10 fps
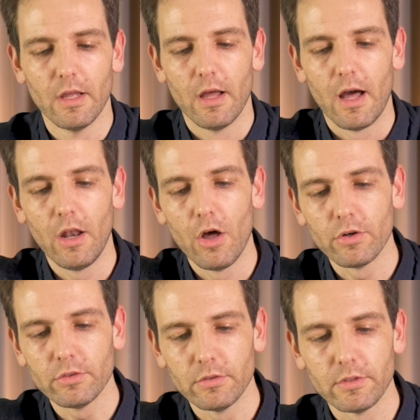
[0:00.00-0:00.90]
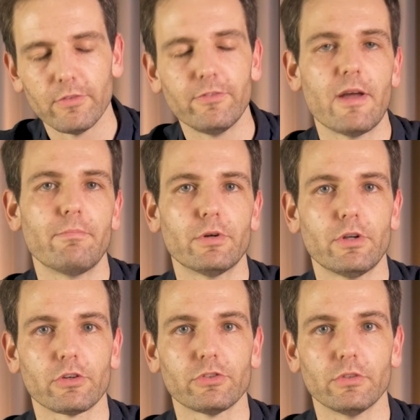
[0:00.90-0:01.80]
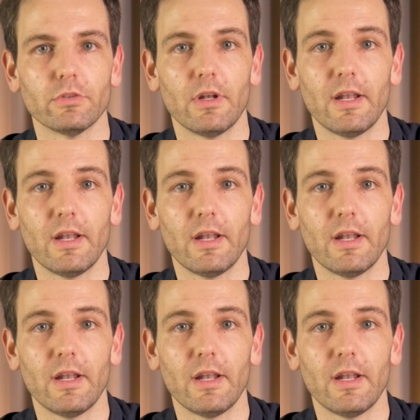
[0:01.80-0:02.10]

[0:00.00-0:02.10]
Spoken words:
along the fan production.